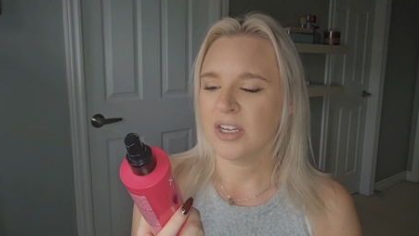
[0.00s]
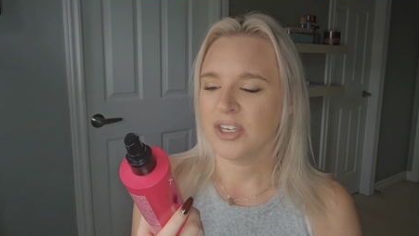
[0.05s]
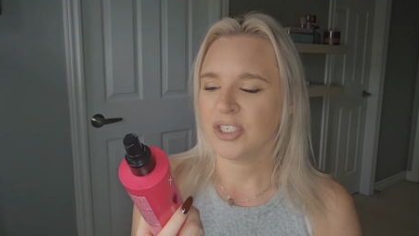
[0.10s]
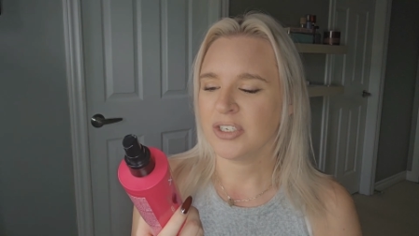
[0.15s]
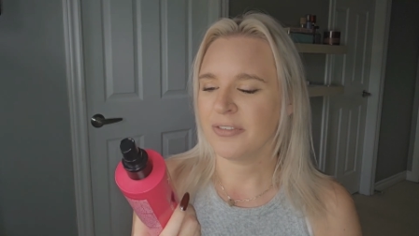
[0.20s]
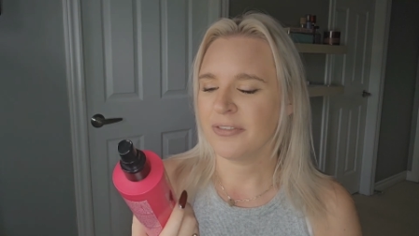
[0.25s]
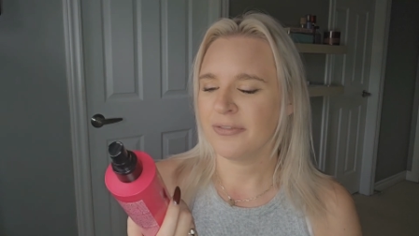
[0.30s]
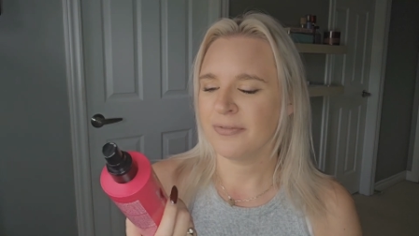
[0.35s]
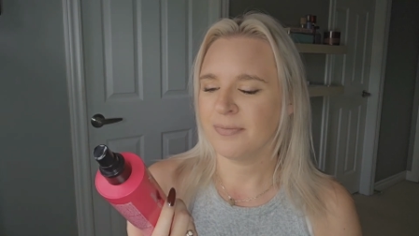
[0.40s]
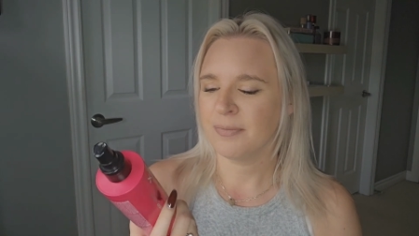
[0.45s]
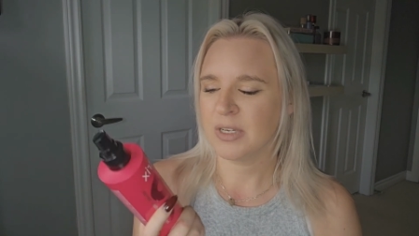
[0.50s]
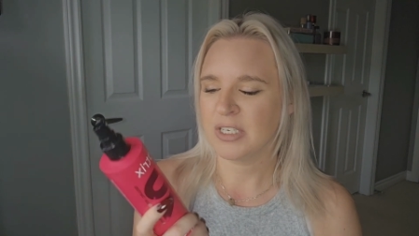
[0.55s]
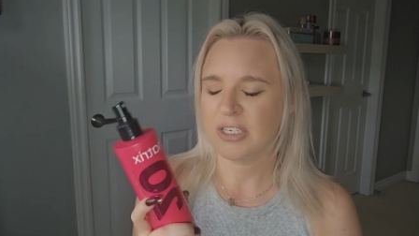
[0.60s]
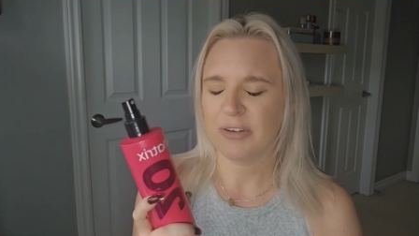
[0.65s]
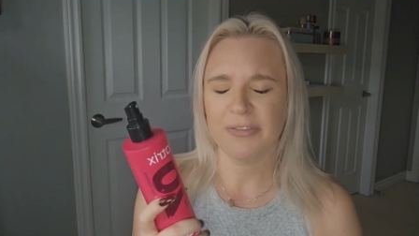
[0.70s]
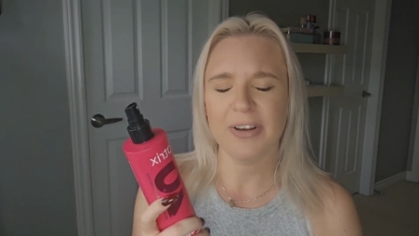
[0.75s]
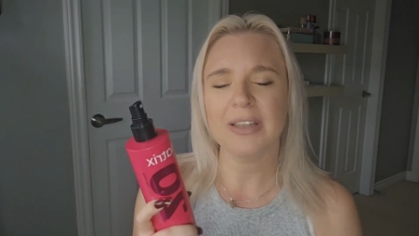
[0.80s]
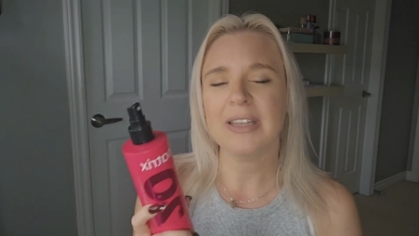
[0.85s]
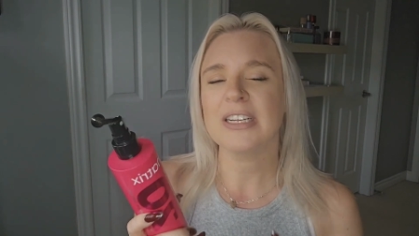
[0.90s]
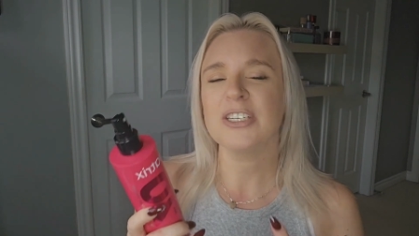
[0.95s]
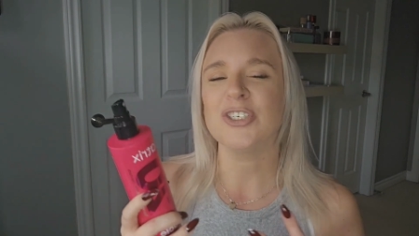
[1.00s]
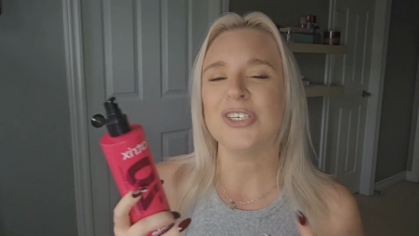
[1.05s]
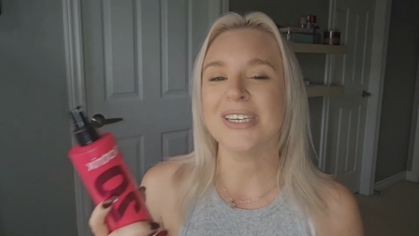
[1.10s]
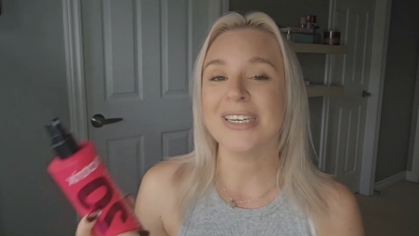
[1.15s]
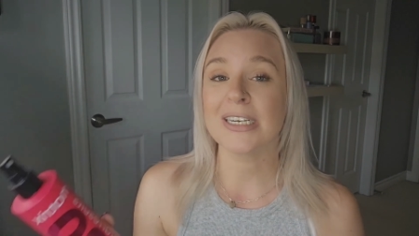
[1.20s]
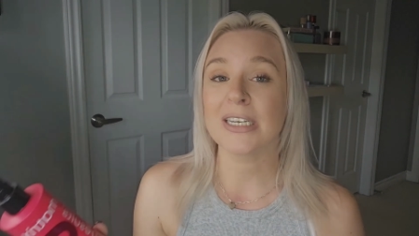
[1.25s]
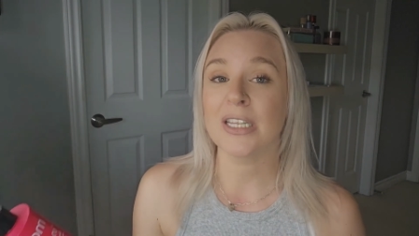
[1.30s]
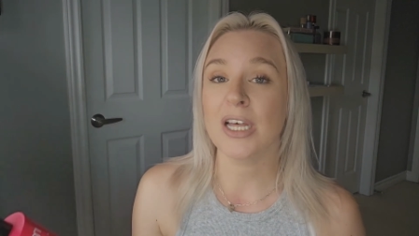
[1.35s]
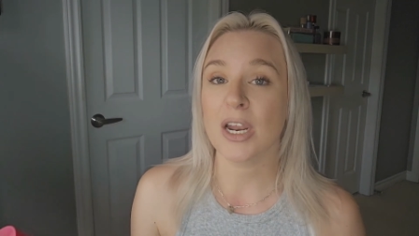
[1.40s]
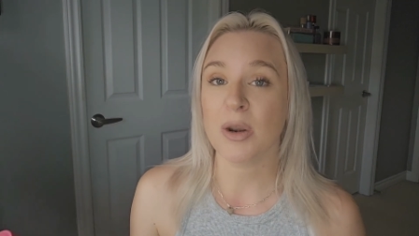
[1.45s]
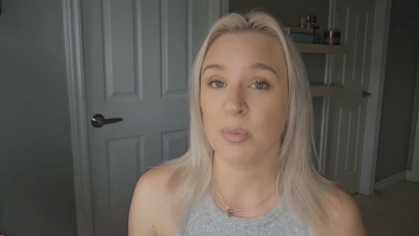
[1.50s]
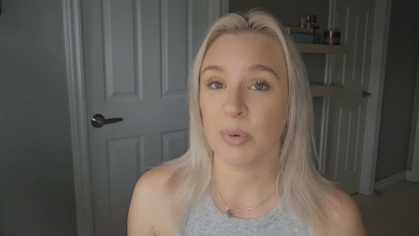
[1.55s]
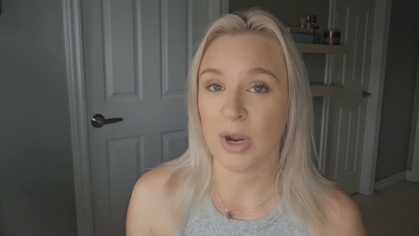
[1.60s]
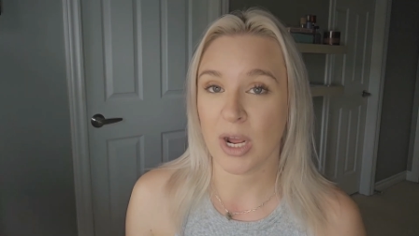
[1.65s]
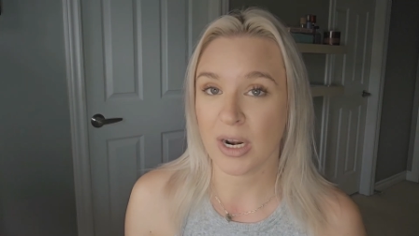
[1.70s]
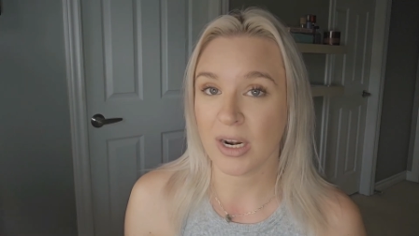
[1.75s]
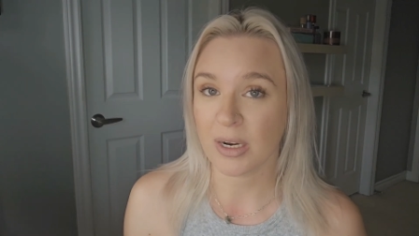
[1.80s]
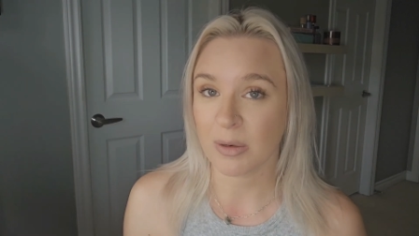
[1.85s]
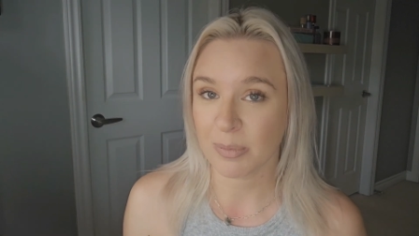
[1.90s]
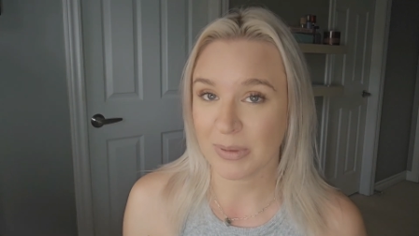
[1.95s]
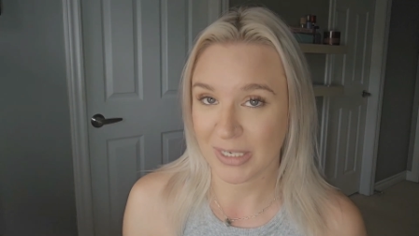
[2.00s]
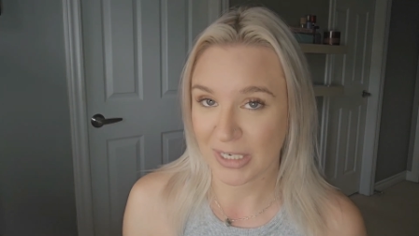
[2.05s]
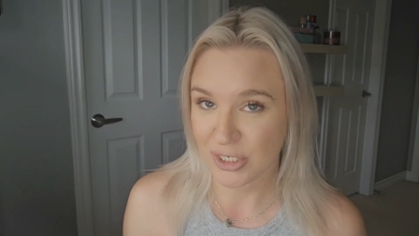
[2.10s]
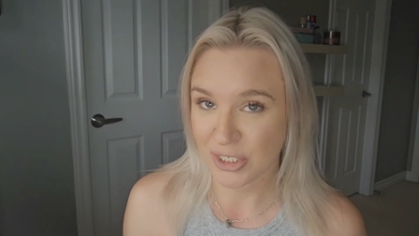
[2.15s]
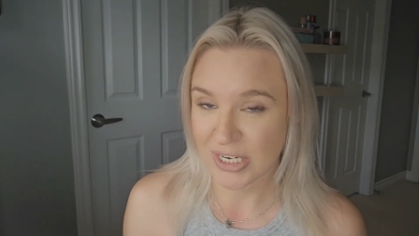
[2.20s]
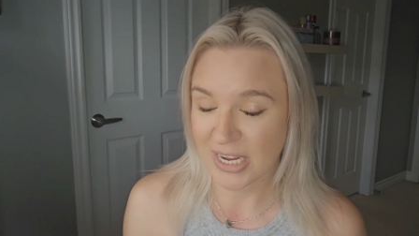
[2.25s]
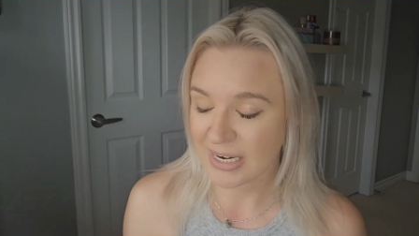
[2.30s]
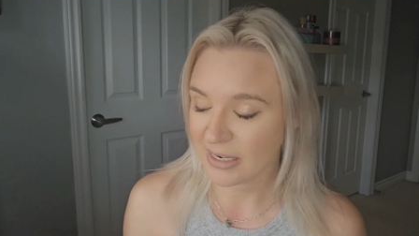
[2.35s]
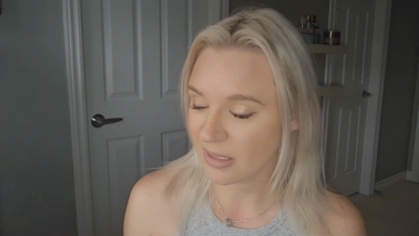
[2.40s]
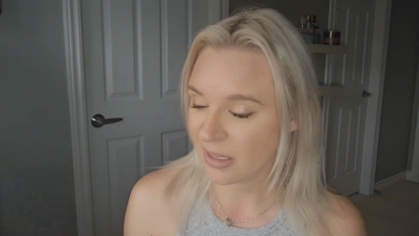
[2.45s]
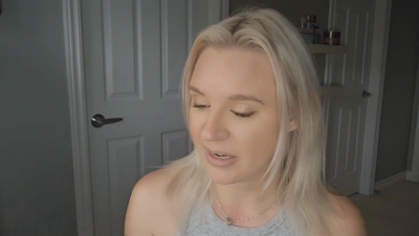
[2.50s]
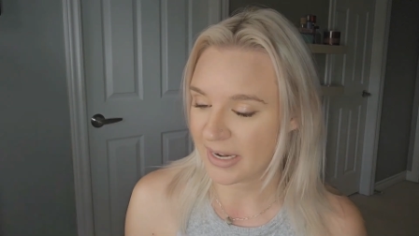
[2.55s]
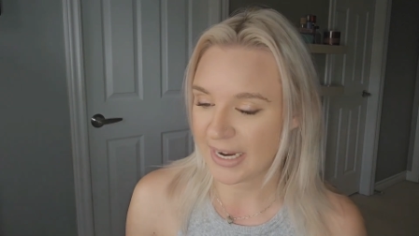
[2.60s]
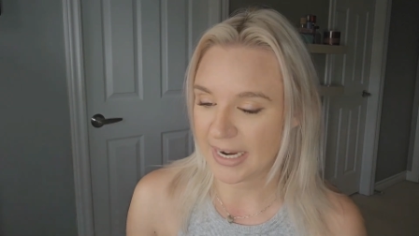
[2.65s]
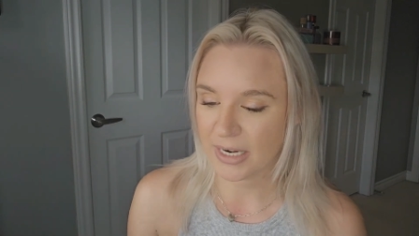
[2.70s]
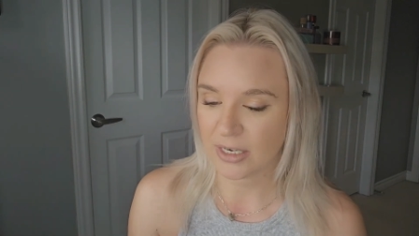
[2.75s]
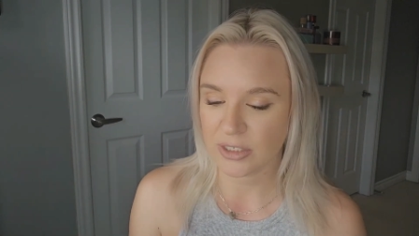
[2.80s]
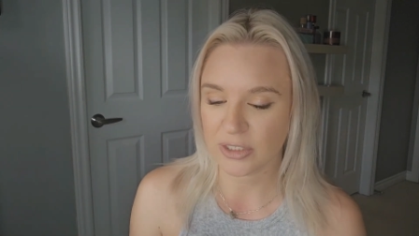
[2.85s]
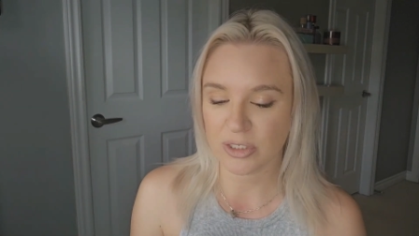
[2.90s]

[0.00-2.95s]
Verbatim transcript: she she felt like she needed a lot of product because she had a lot of hair,